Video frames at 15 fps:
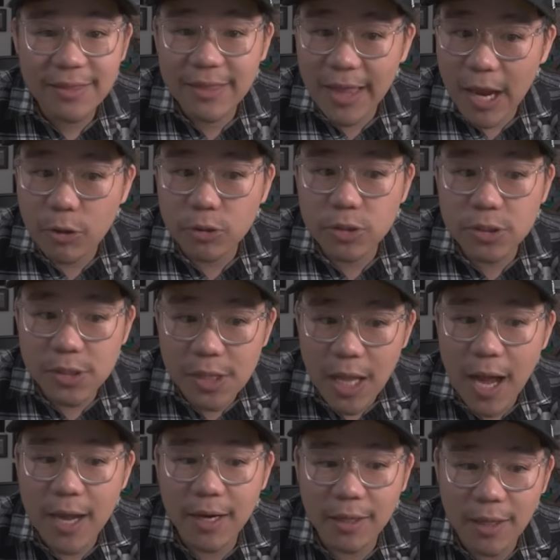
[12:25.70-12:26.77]
there's
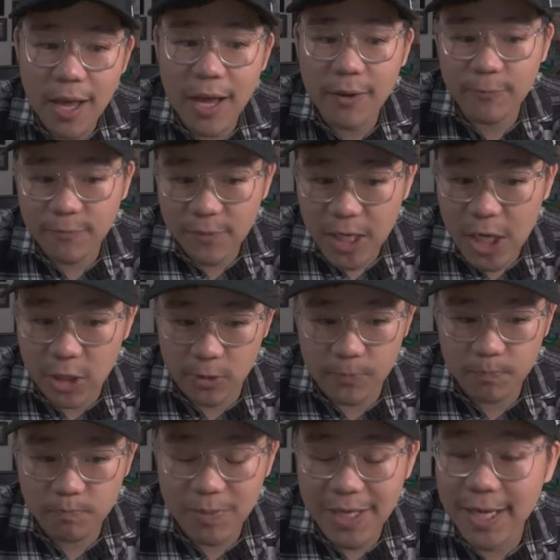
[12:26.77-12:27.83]
not a lot of here,
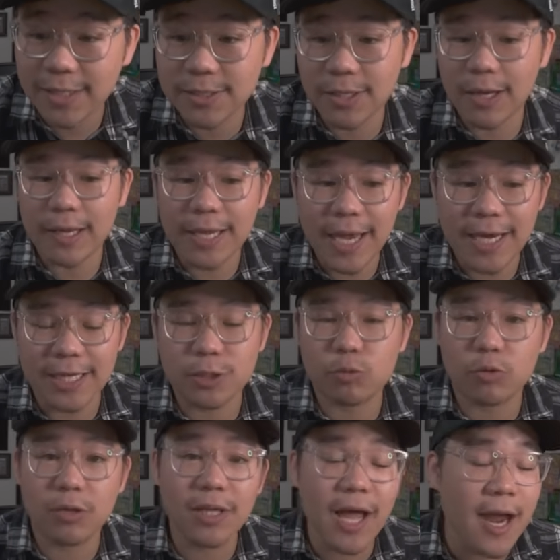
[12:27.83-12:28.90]
because again, it's
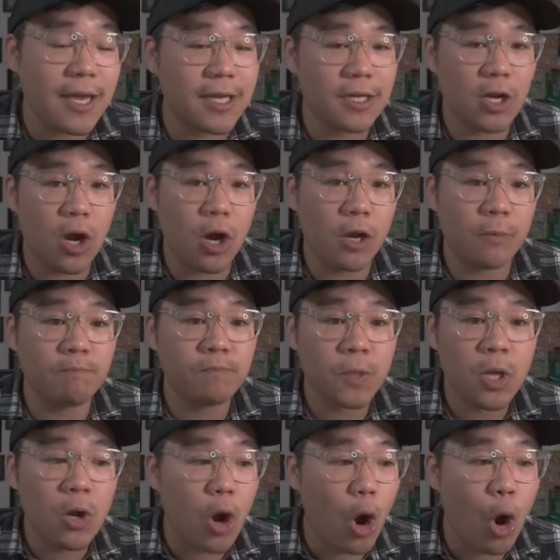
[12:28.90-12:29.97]
reliant on
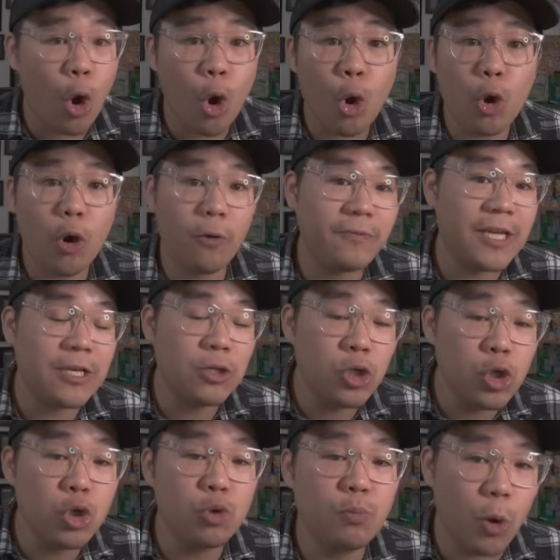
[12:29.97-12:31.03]
all of the
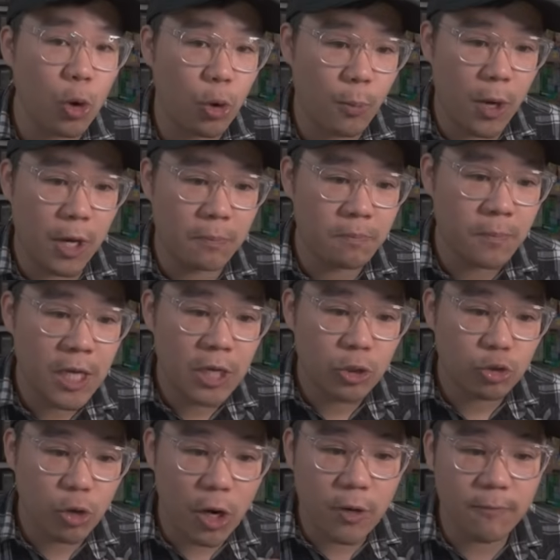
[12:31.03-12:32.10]
new Pokemon.
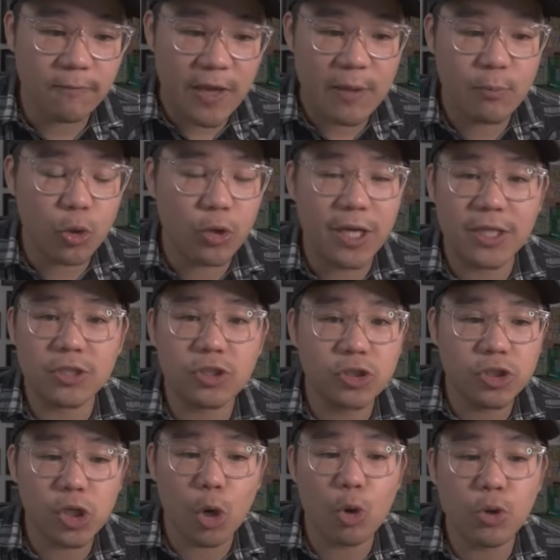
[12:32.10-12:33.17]
Shrouded Fable is
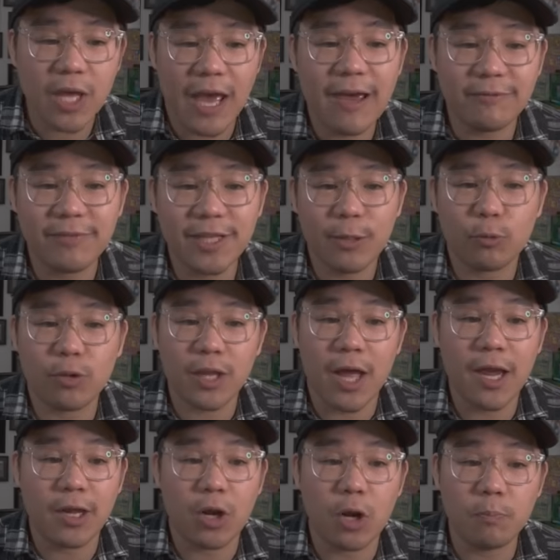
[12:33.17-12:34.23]
so heavily
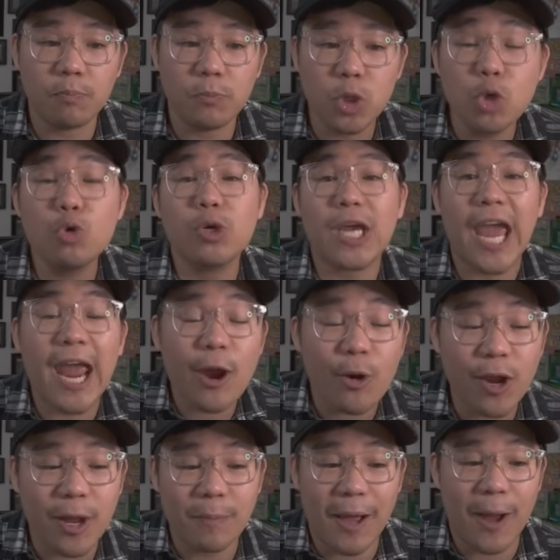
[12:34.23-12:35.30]
reliant on you
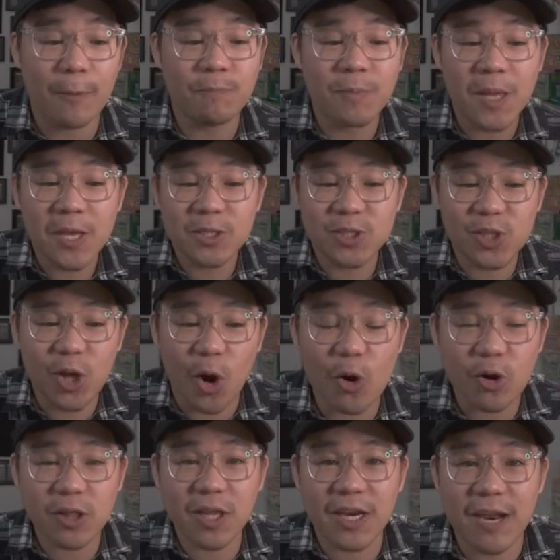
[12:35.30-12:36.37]
caring about
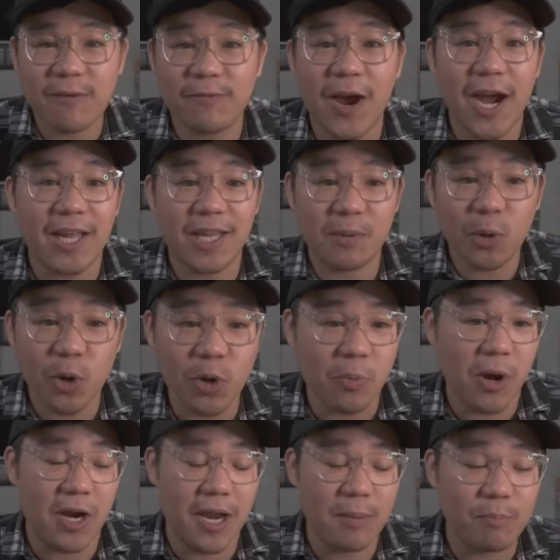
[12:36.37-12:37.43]
Scarlet and Violet
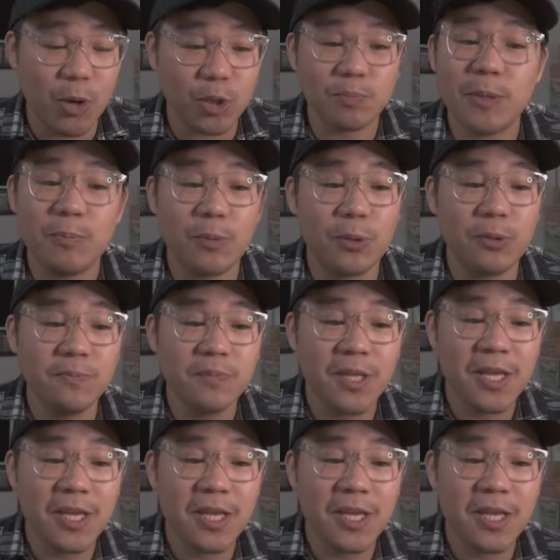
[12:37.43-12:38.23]
Pokemon, and most people